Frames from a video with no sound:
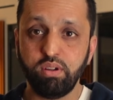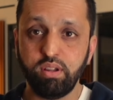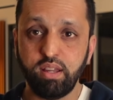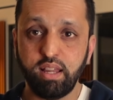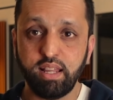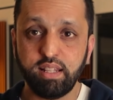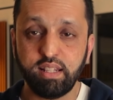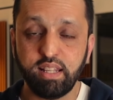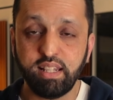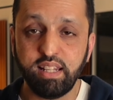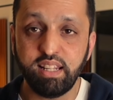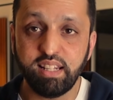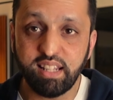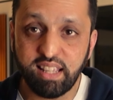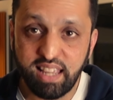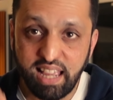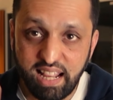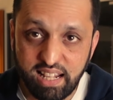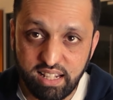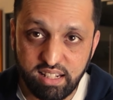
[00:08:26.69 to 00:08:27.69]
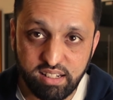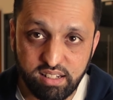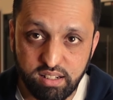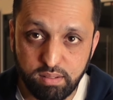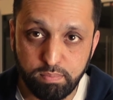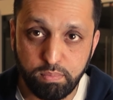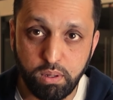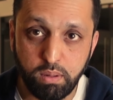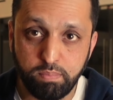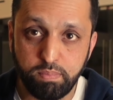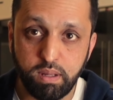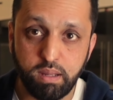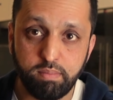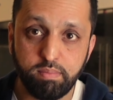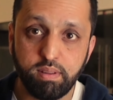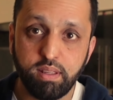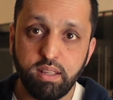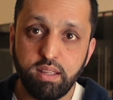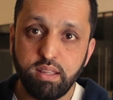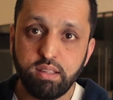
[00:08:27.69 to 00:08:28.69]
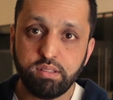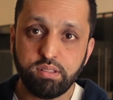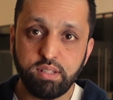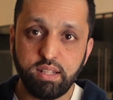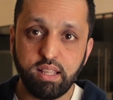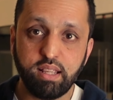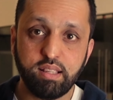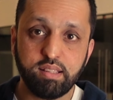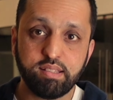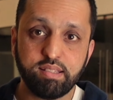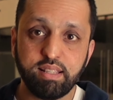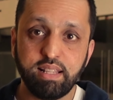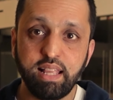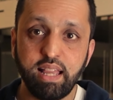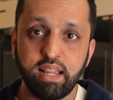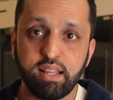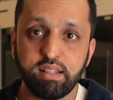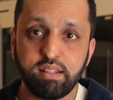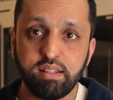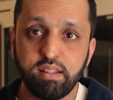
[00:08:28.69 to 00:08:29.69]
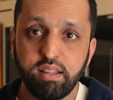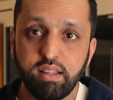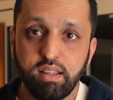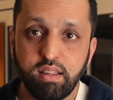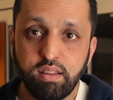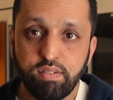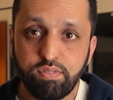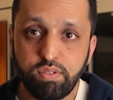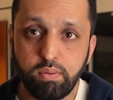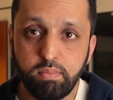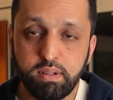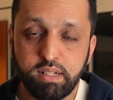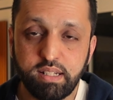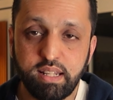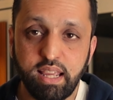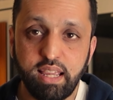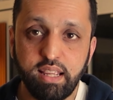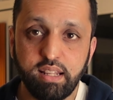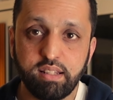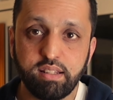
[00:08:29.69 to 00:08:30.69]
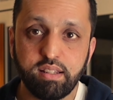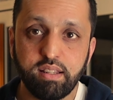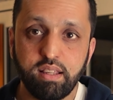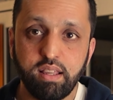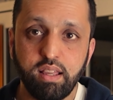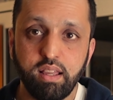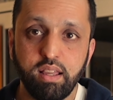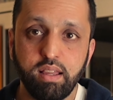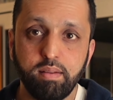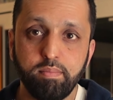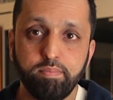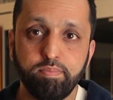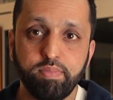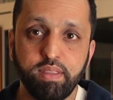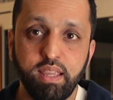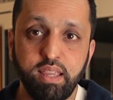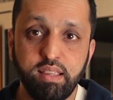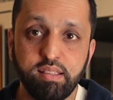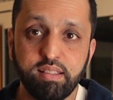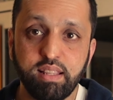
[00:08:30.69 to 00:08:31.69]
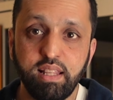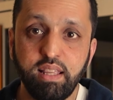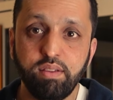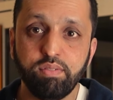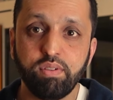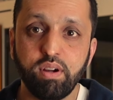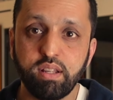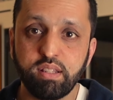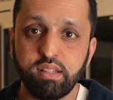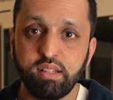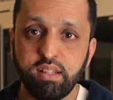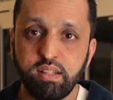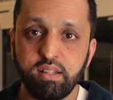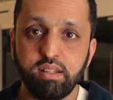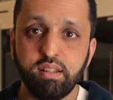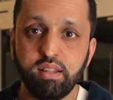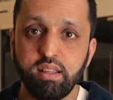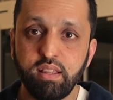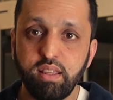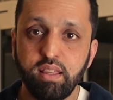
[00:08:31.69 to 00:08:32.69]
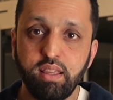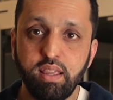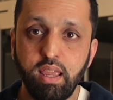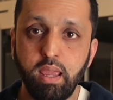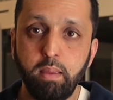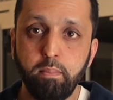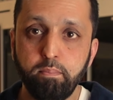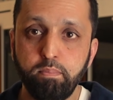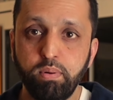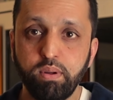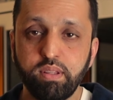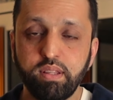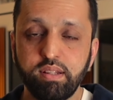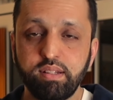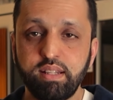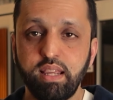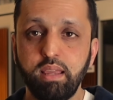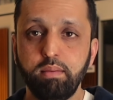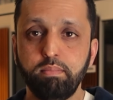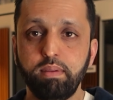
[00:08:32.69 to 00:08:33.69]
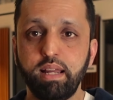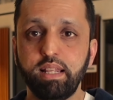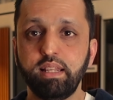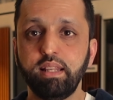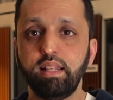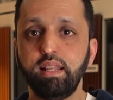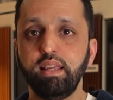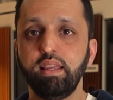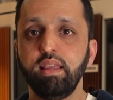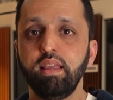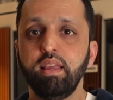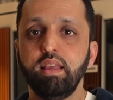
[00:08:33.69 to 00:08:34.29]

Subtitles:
and they need a calendar pop up so they can select from a date easily rather than input the date manually.